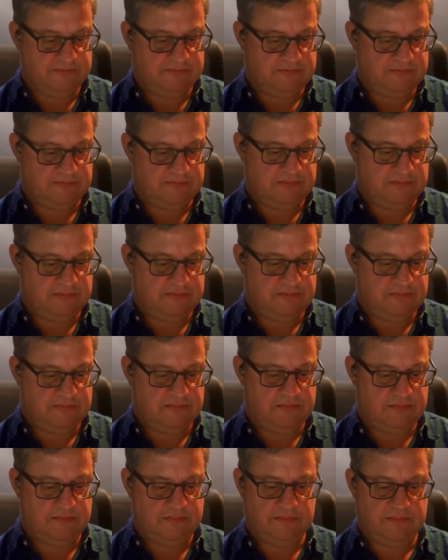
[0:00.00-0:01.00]

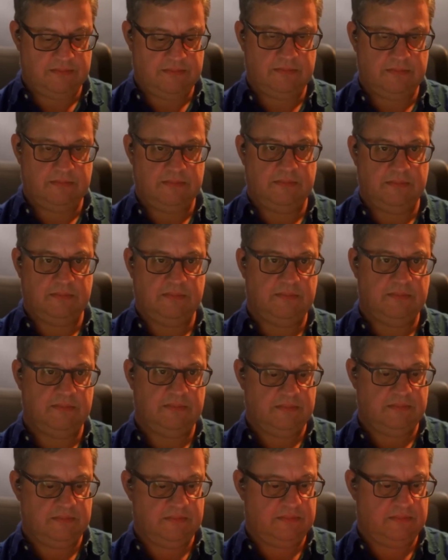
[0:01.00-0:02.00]

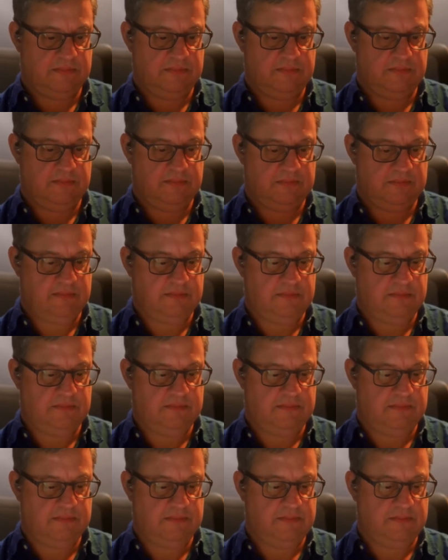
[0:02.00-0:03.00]

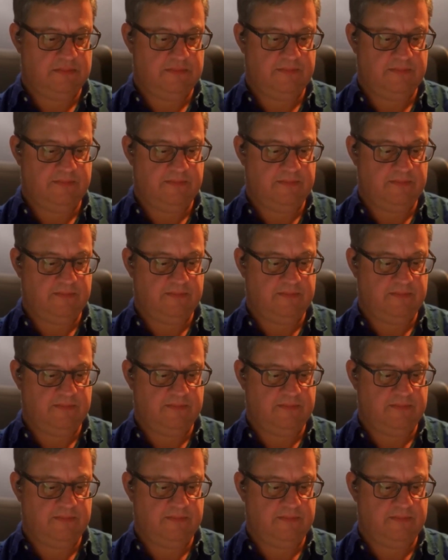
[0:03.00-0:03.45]
Nobody speaks.